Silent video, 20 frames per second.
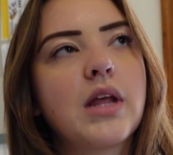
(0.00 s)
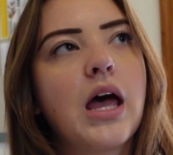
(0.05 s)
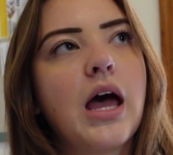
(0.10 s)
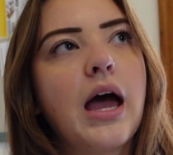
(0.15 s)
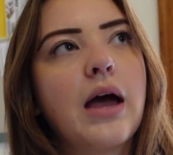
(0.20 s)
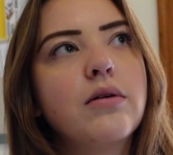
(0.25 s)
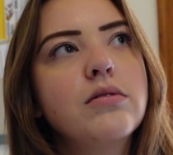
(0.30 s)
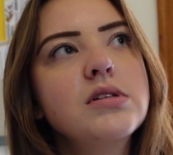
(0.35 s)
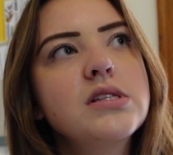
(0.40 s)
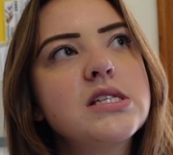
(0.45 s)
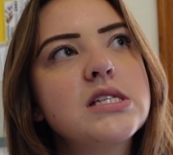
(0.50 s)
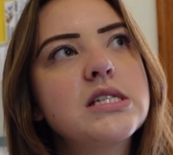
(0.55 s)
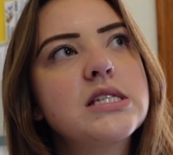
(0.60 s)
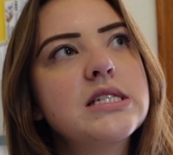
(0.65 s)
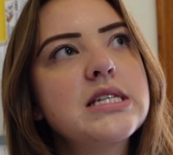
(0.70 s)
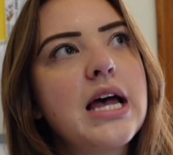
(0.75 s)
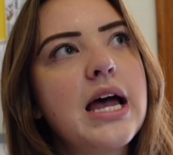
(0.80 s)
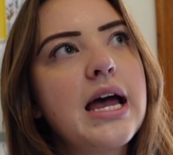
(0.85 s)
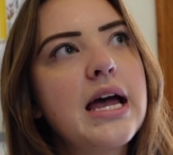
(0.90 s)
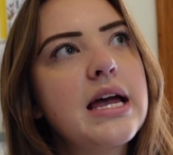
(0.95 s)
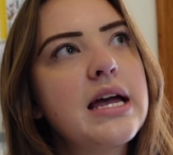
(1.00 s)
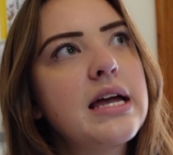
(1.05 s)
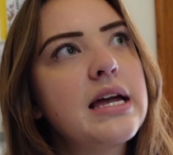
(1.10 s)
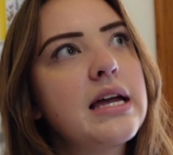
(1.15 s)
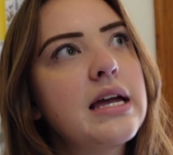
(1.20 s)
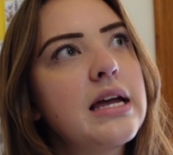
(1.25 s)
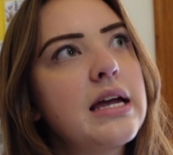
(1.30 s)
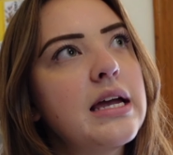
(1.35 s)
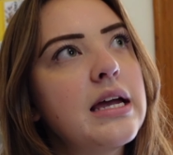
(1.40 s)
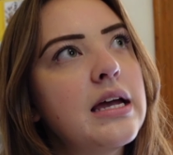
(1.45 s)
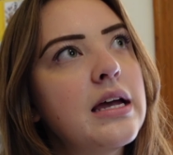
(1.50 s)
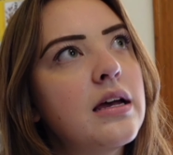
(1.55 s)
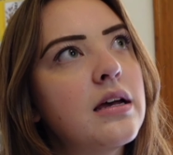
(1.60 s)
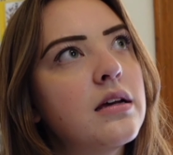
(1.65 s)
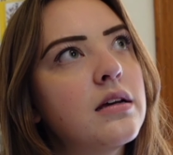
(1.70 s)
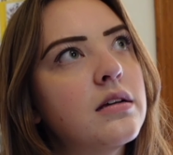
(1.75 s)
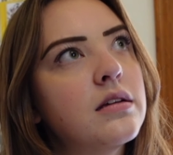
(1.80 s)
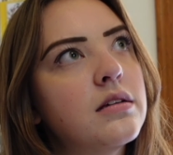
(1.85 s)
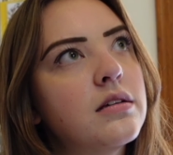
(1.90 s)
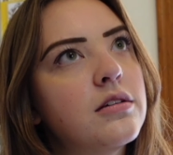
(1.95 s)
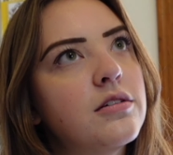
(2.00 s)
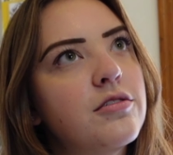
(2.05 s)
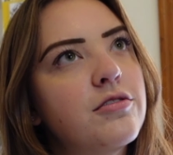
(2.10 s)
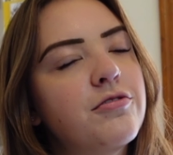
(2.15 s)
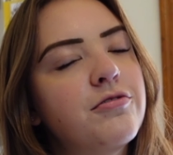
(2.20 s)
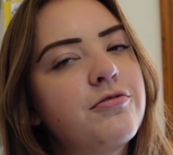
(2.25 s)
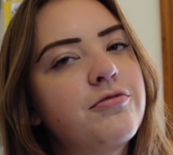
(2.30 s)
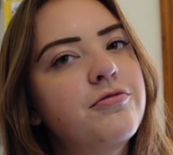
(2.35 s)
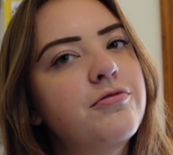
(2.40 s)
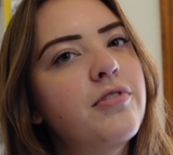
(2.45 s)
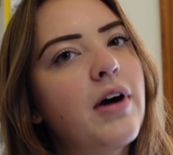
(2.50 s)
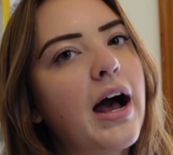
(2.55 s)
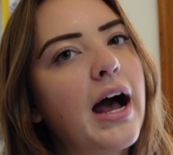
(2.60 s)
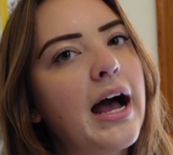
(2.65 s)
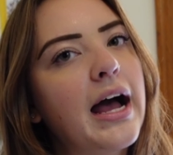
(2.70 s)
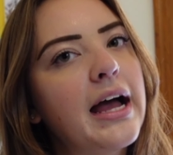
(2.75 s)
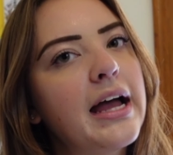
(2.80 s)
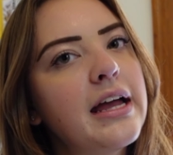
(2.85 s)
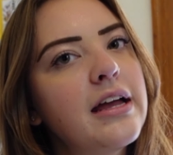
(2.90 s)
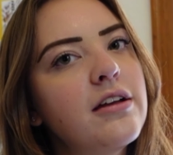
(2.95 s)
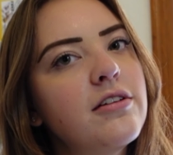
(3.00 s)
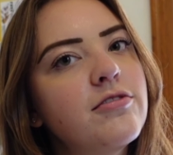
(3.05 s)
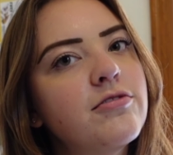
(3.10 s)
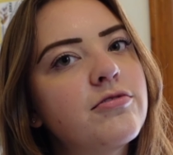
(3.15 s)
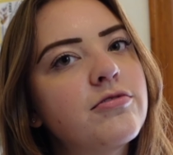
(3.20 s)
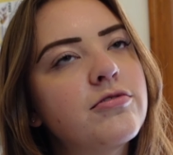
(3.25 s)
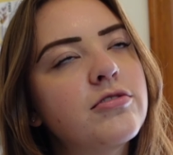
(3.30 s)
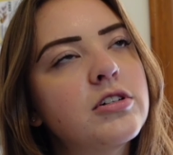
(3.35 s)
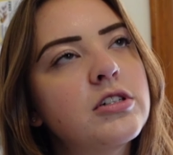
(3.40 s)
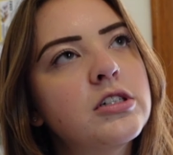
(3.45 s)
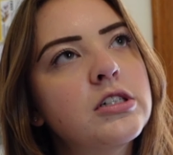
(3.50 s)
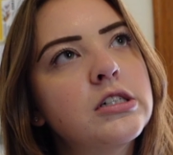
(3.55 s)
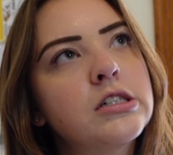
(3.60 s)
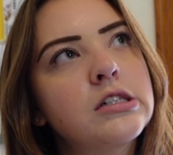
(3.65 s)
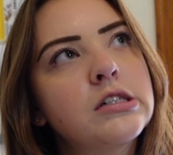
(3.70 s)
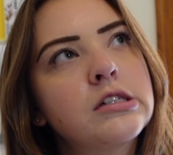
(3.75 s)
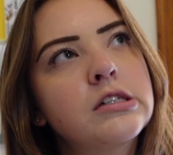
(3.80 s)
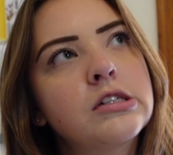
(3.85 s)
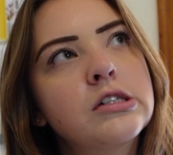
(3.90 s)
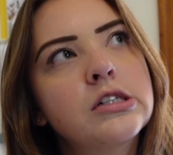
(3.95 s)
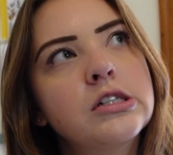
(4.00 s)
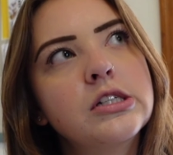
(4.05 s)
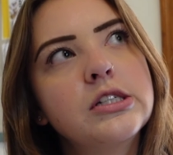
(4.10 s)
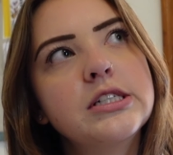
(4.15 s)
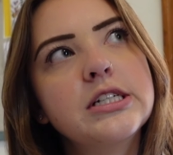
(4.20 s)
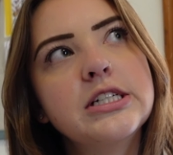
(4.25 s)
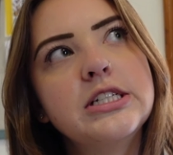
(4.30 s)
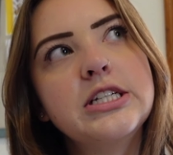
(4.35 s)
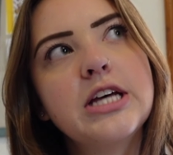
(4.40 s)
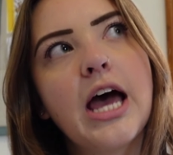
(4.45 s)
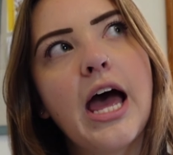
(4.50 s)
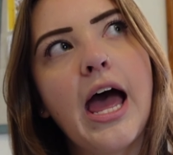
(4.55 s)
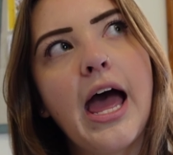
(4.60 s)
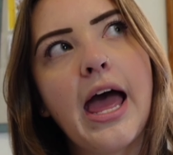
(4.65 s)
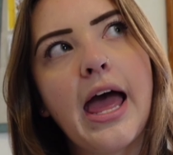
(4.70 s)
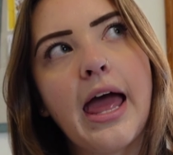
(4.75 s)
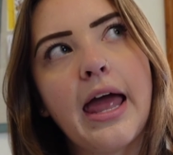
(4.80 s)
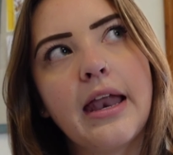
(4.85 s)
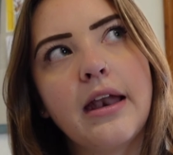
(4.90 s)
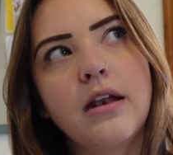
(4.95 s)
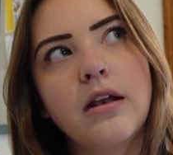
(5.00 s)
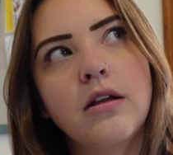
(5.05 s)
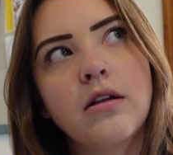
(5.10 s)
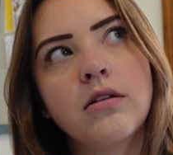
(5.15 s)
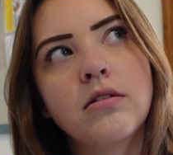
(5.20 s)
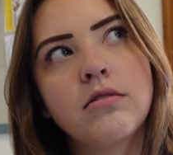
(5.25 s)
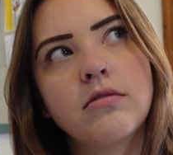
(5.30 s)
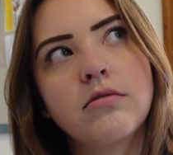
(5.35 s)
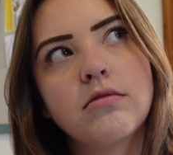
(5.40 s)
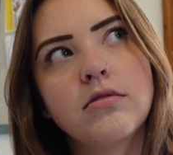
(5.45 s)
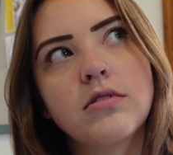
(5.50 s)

I would say 5 to 10.